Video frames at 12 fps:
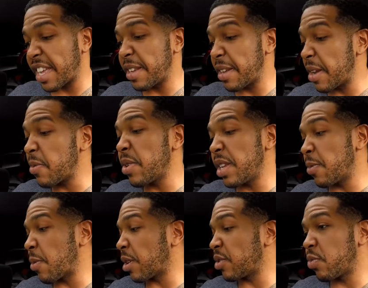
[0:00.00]
it really
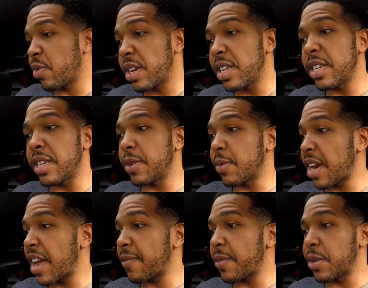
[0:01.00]
works really good with
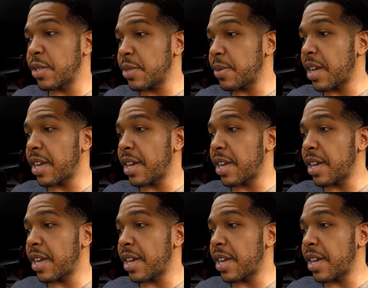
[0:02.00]
iPhones.